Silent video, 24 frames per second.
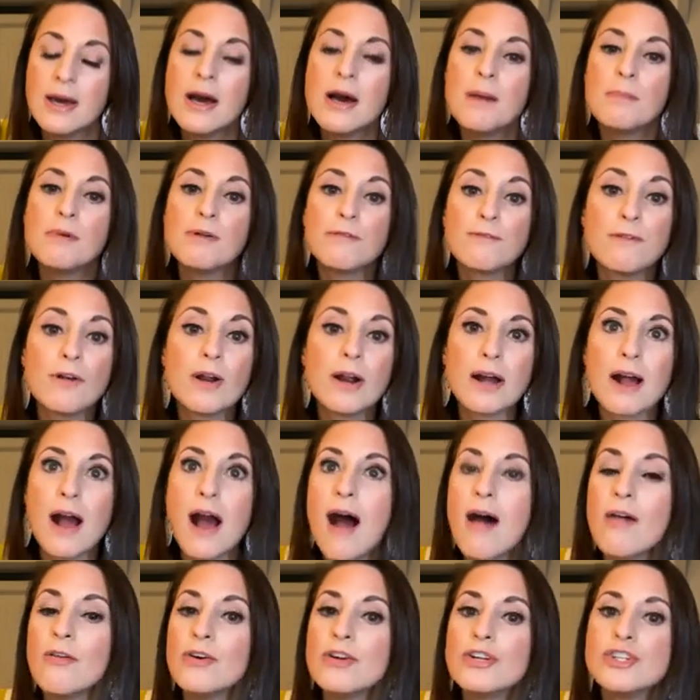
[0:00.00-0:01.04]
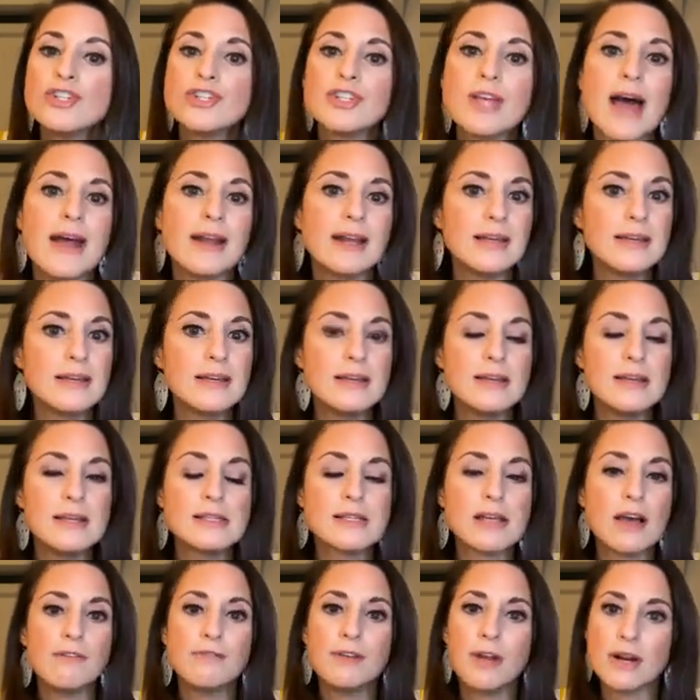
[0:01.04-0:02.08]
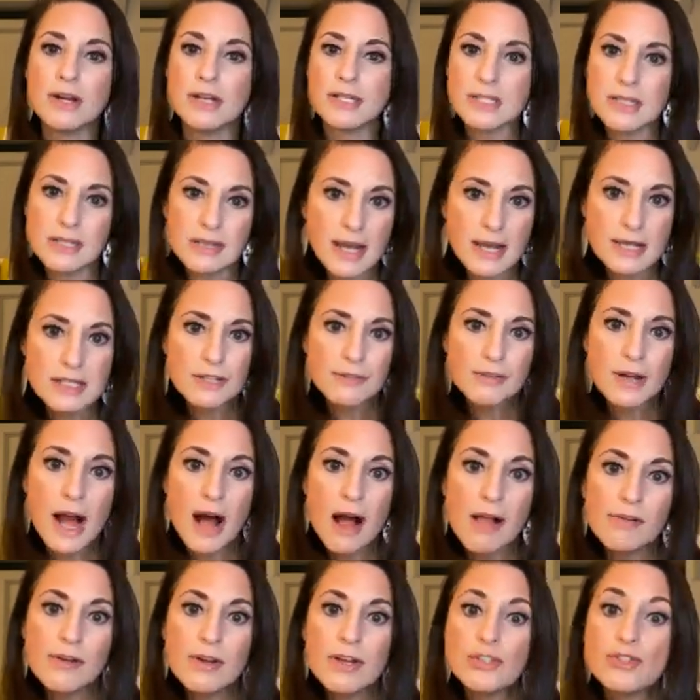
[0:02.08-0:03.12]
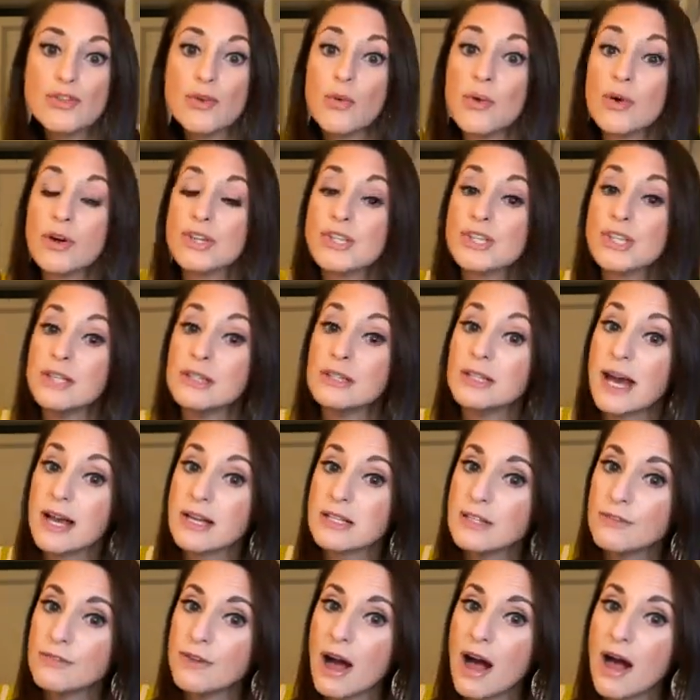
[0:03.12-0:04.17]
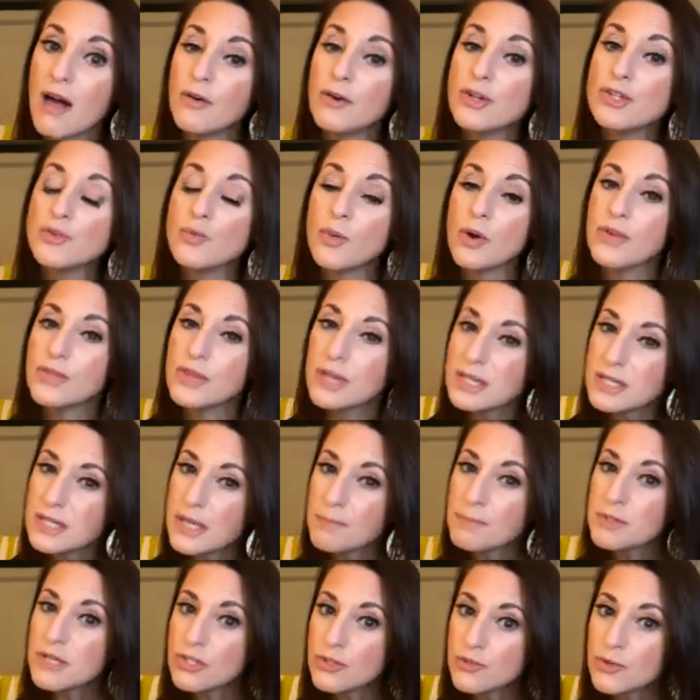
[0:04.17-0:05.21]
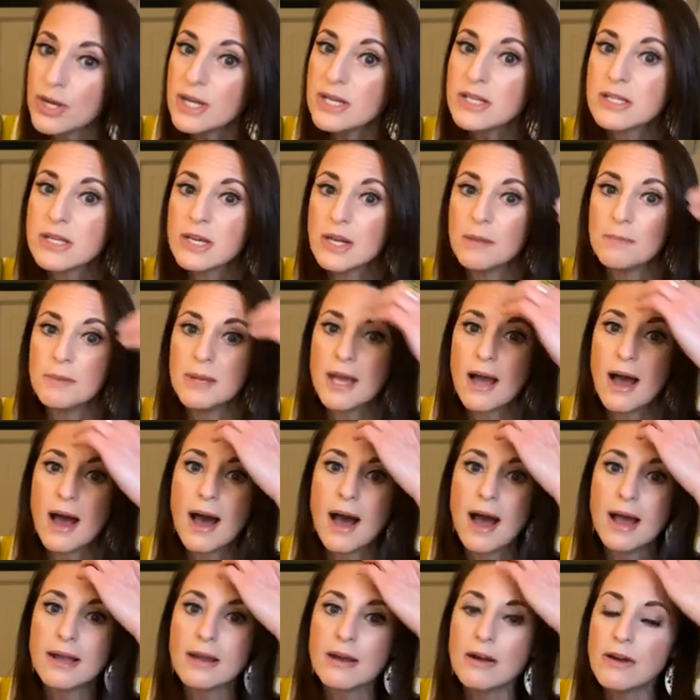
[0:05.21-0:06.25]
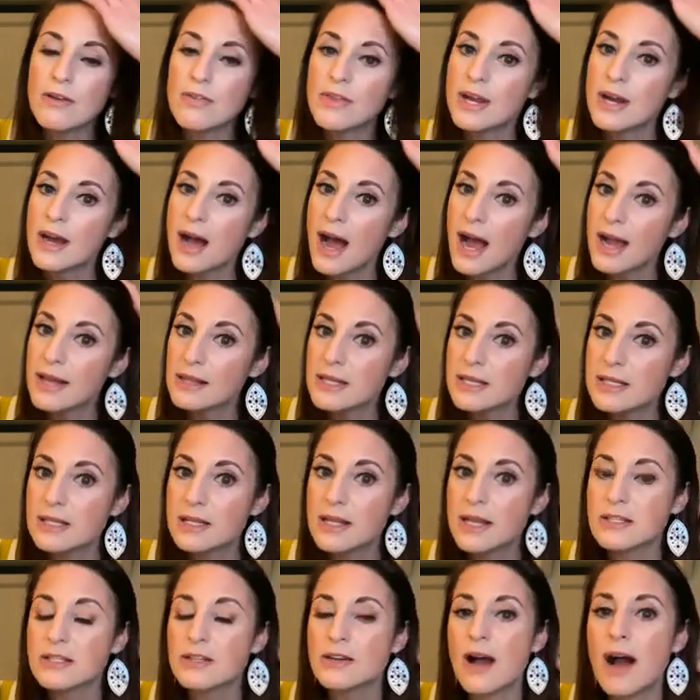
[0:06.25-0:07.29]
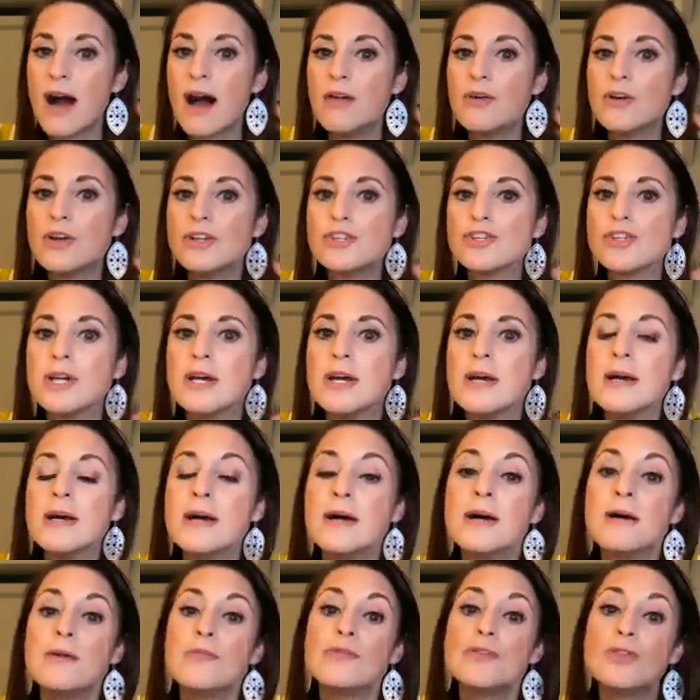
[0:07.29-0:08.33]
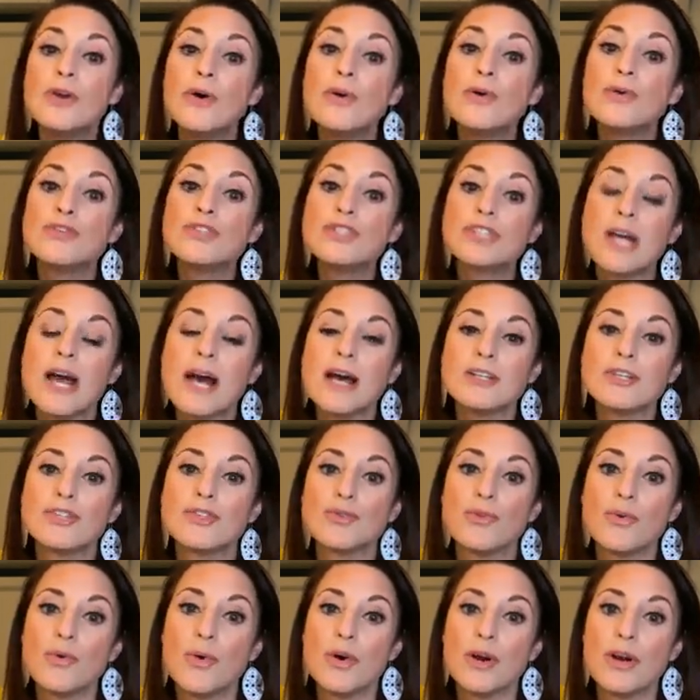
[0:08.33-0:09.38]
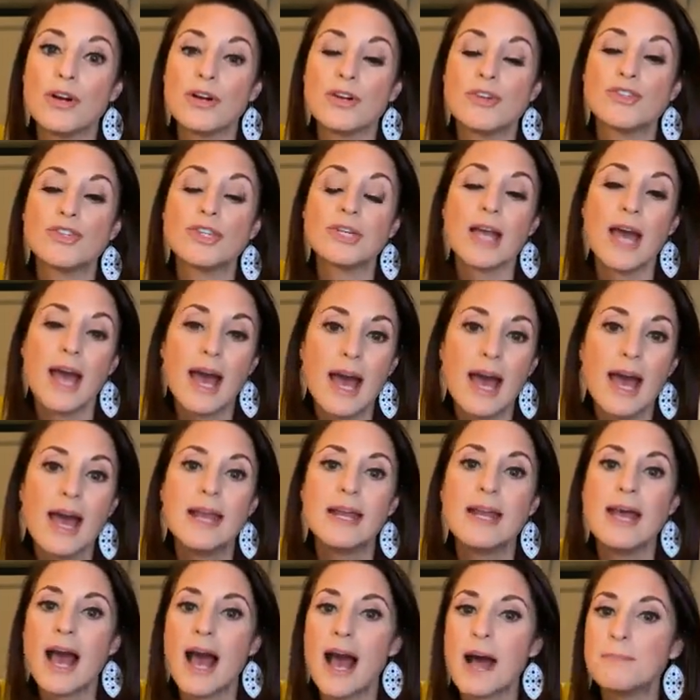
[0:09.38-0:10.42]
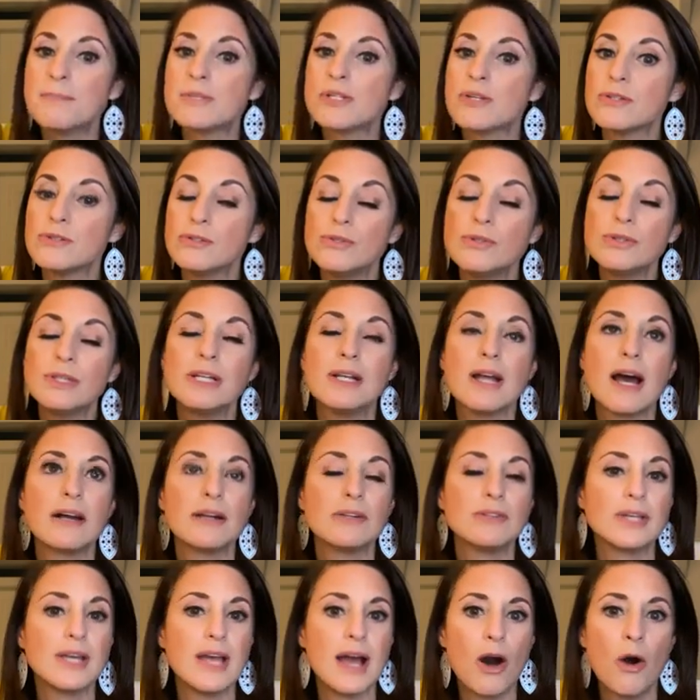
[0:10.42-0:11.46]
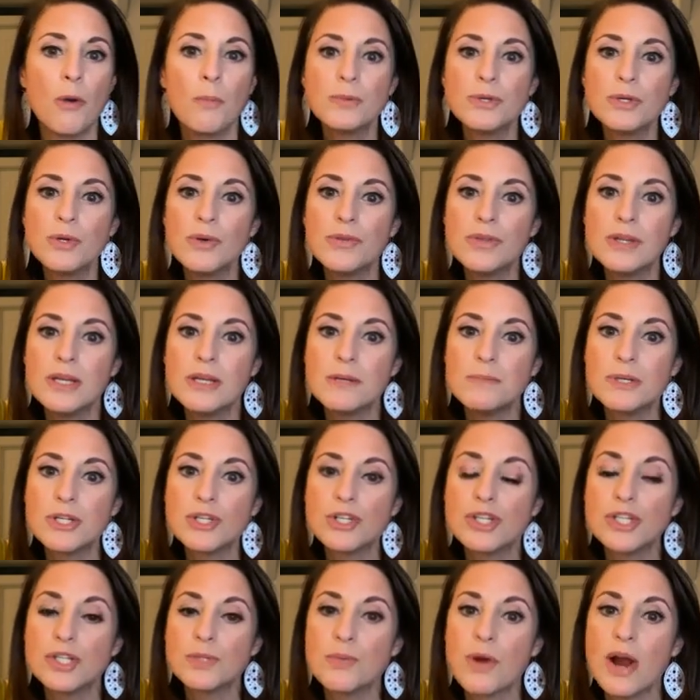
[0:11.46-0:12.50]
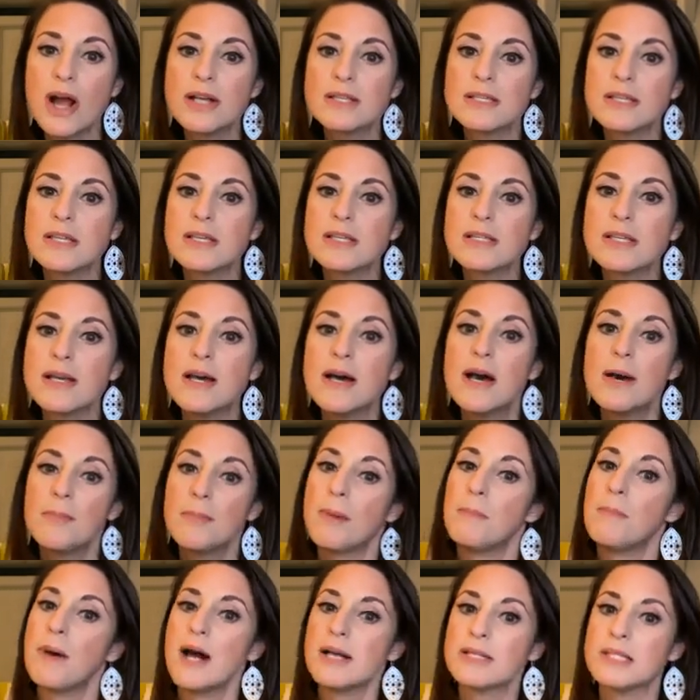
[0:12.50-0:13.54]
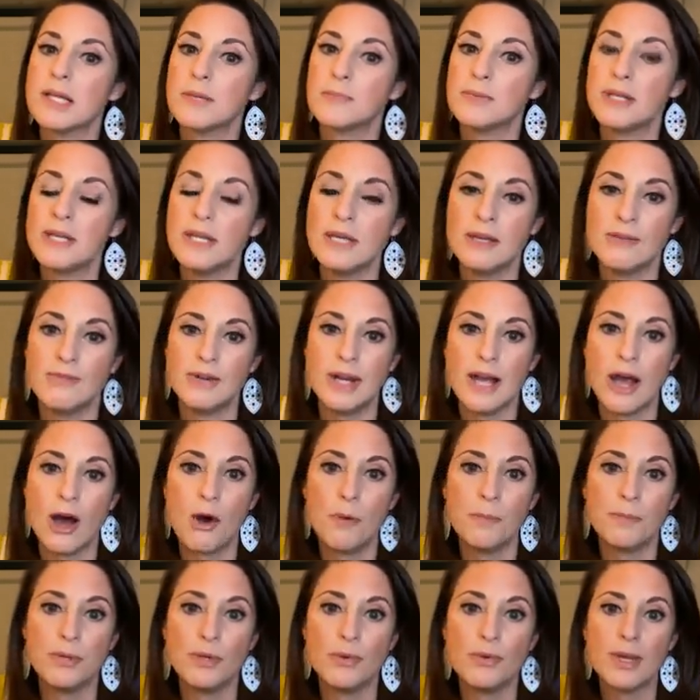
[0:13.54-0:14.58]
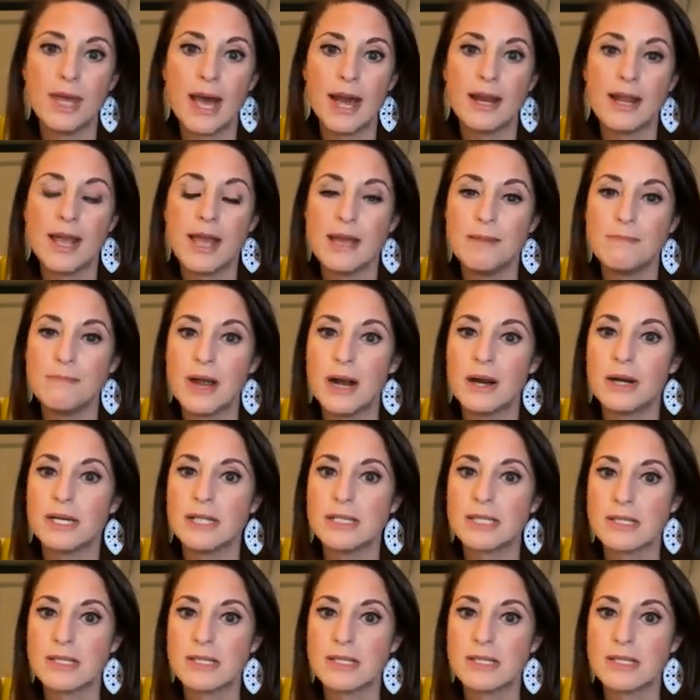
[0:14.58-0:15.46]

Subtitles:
But for a college that is a very selective college or a selective college where the acceptance rate is going to be higher than a highly selective college, those test scores can absolutely not only help you in the admissions process, but possibly even help you get a merit